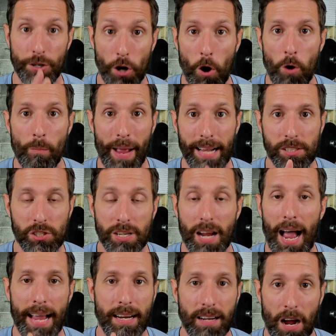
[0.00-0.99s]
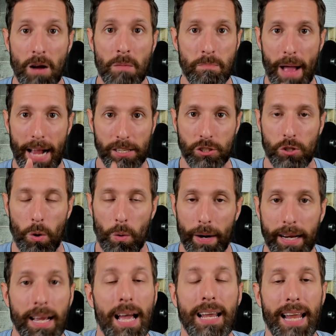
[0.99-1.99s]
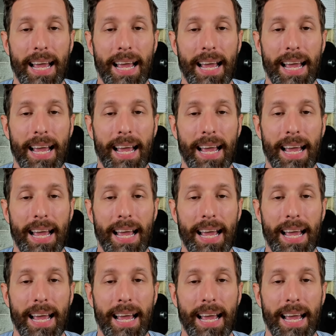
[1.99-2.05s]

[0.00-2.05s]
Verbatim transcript: No Man's Sky comeback story